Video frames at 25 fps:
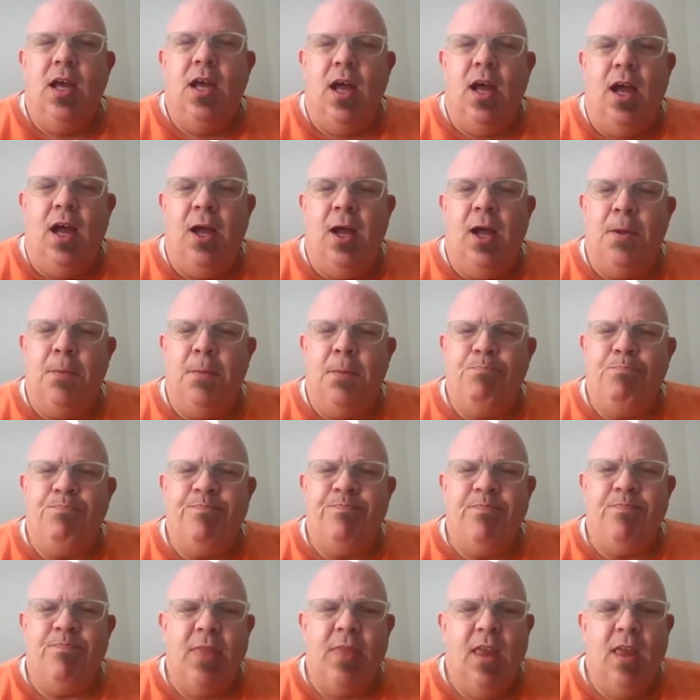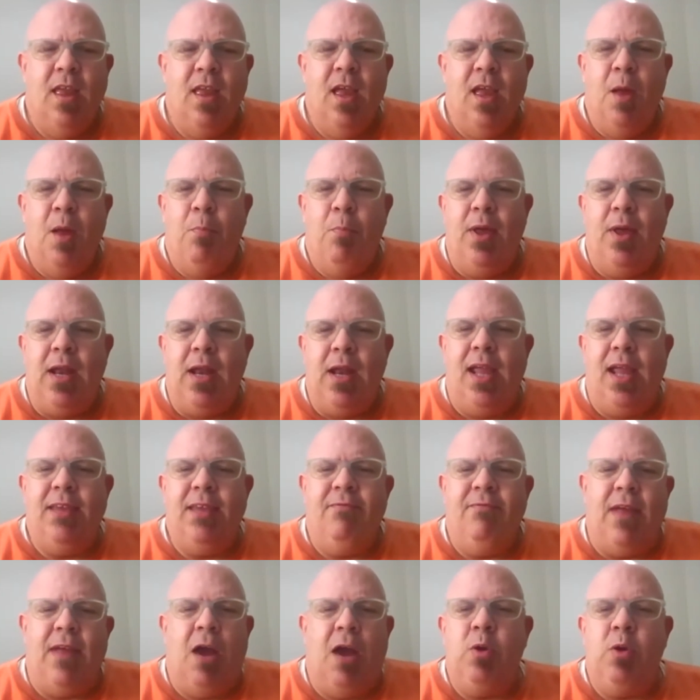But I
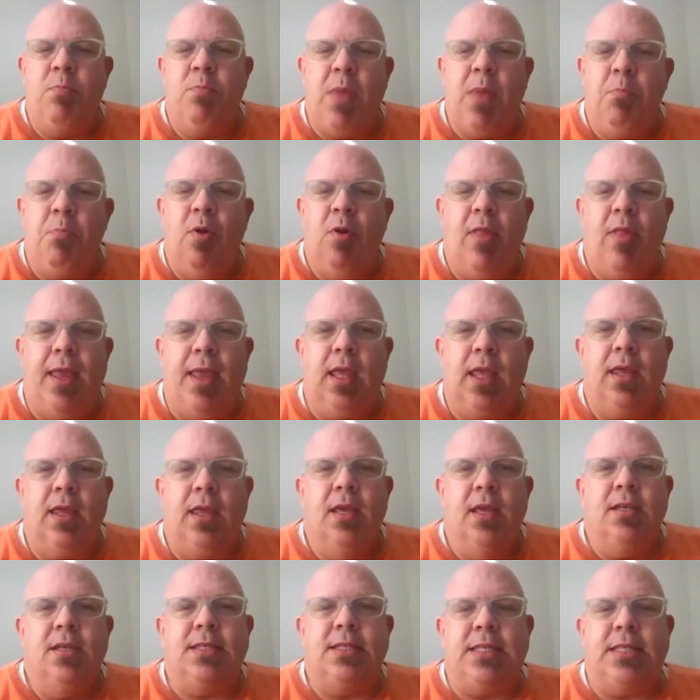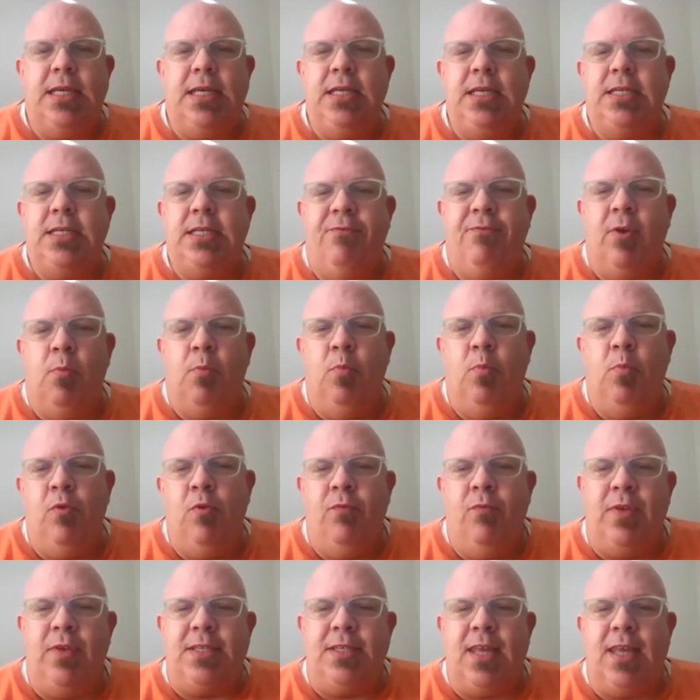remember like seeing different
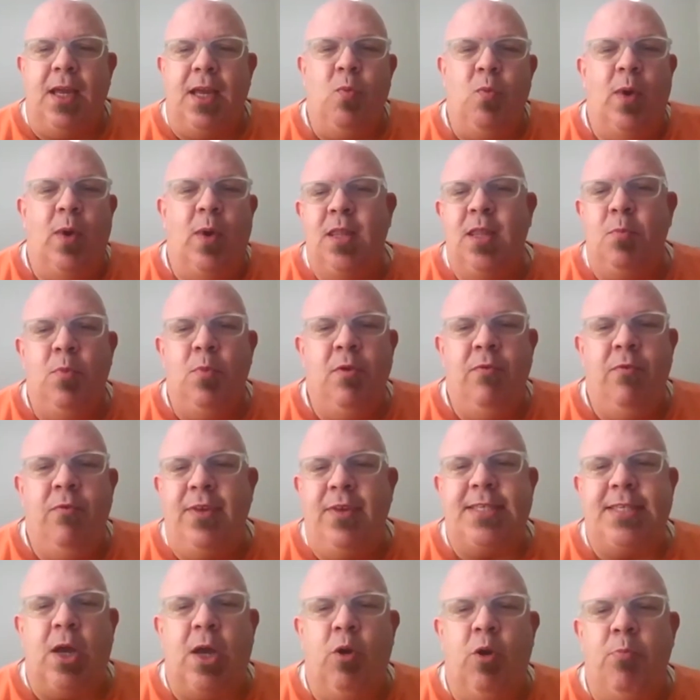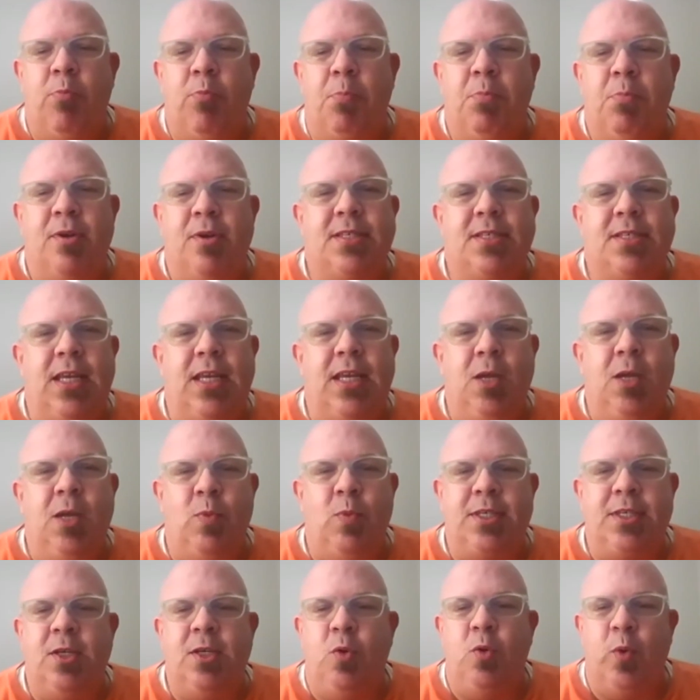movies. Like one of the movies I remember seeing
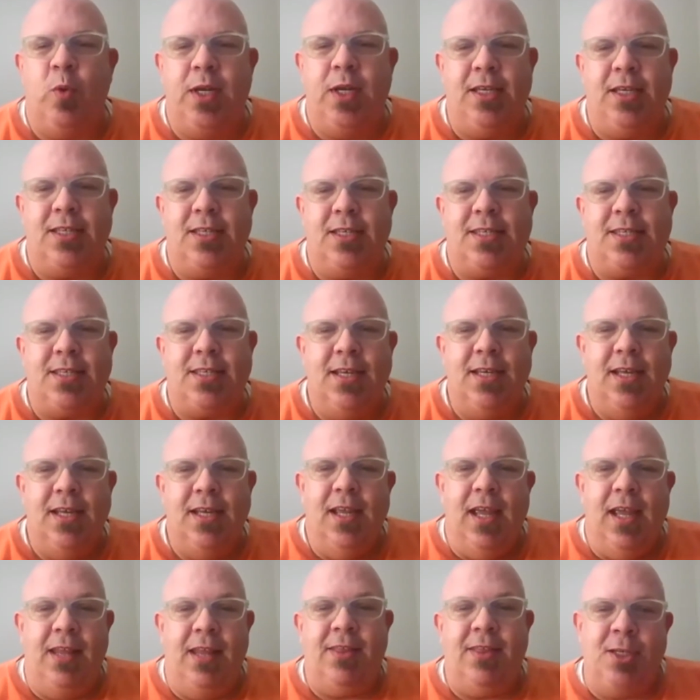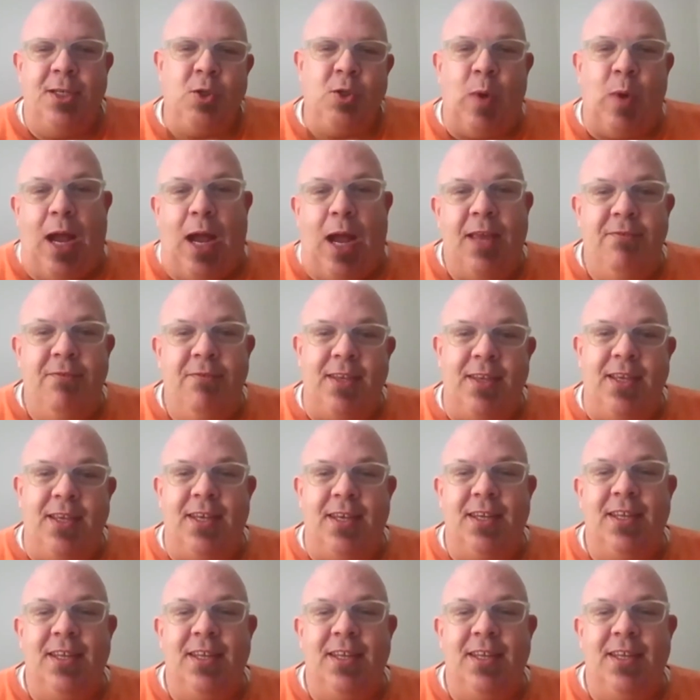was Grease at the drive-in.